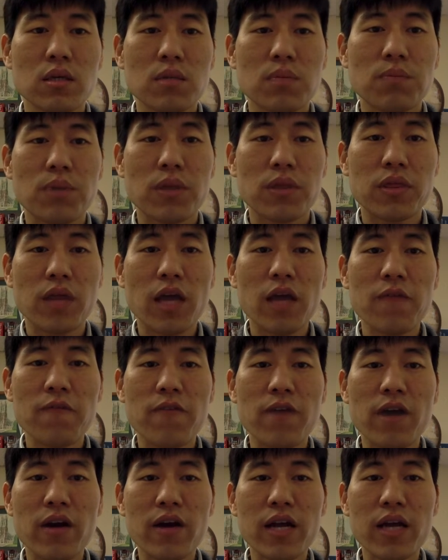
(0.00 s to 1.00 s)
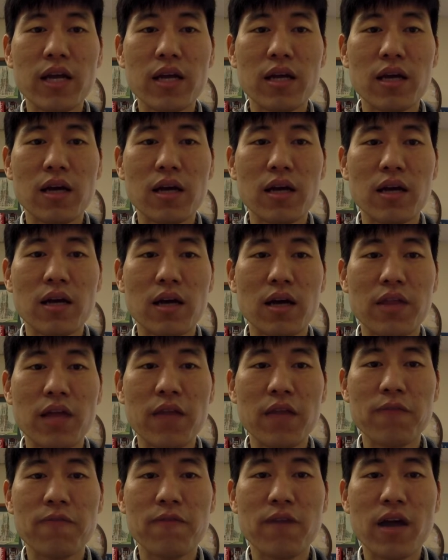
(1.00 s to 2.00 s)
But
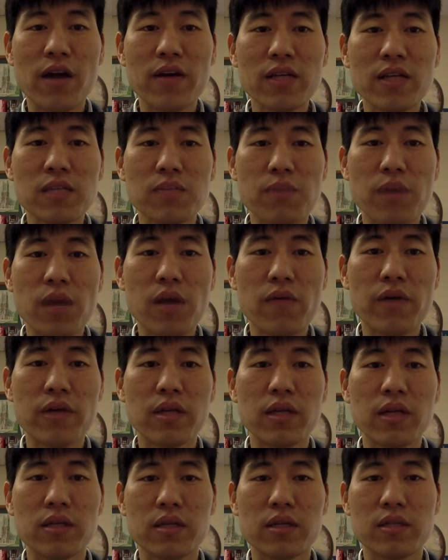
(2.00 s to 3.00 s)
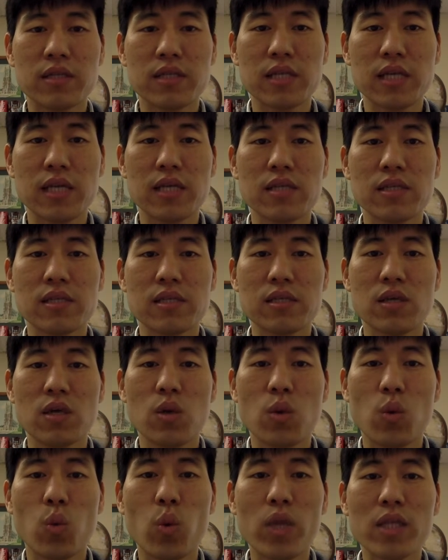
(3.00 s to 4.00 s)
that very Spirit intercedes
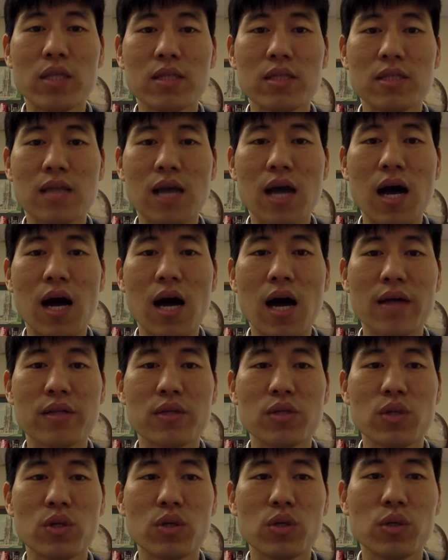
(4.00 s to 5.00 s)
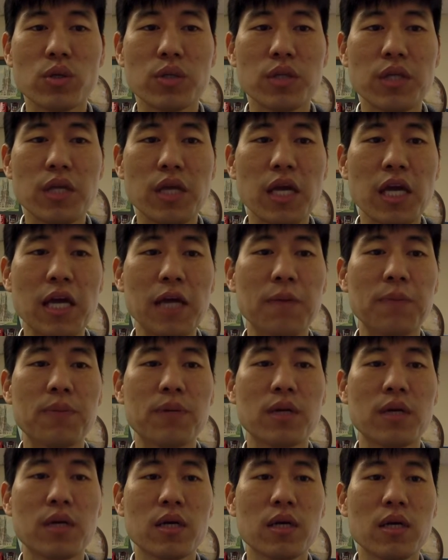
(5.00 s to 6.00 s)
with sighs too deep
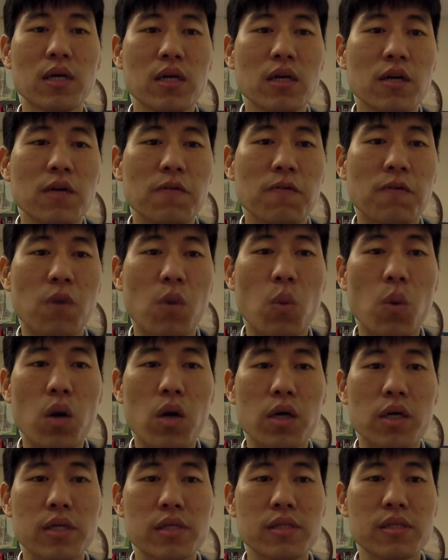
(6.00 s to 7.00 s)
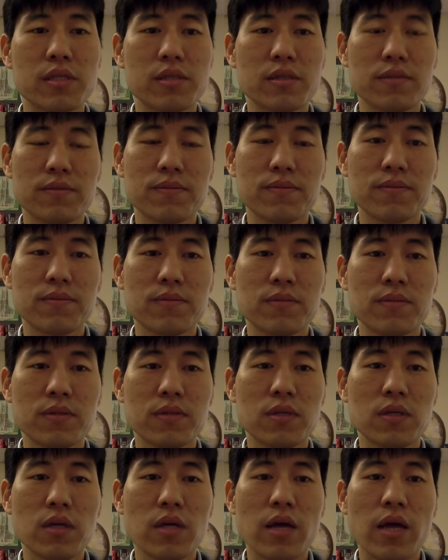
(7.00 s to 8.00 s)
for words.
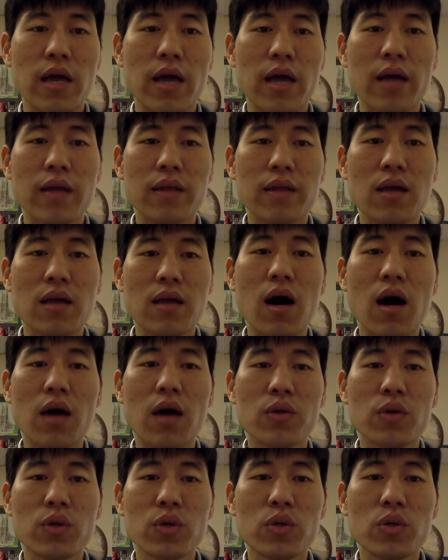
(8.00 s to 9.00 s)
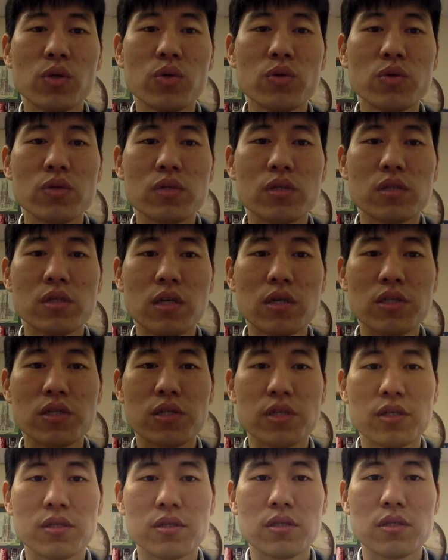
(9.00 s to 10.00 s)
And God, who
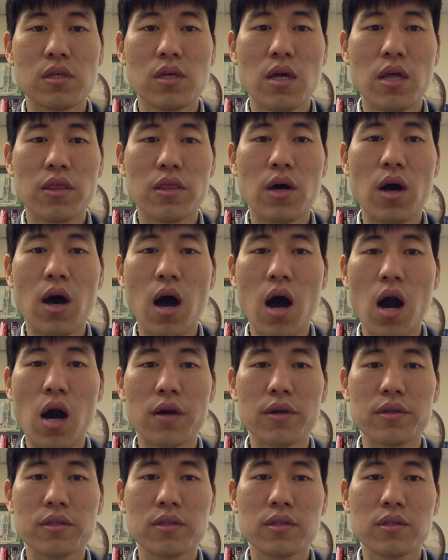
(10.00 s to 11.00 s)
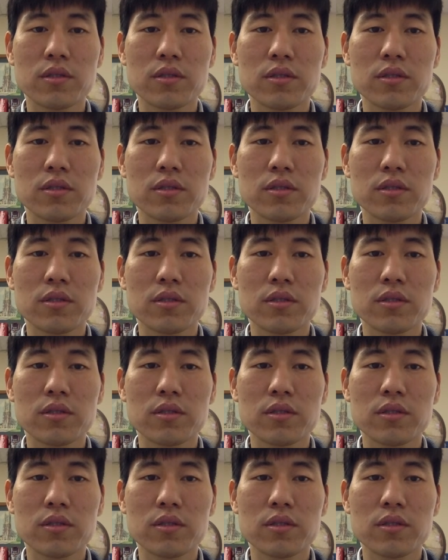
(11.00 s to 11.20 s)
searches the heart,